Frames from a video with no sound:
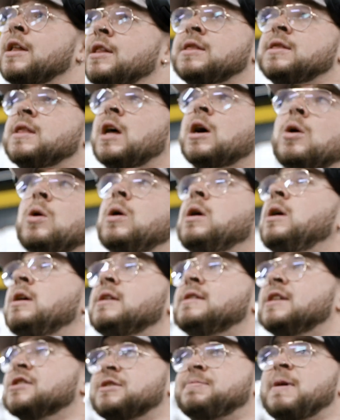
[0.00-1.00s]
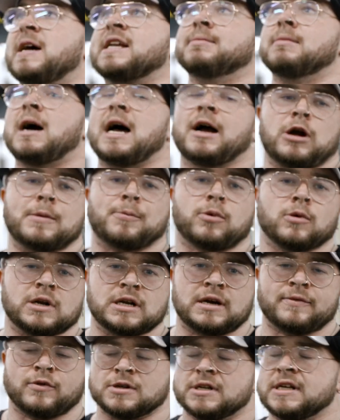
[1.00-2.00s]
no disrespect to mag grip or
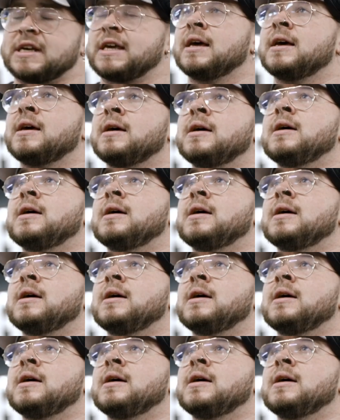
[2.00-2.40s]
whatever. Like,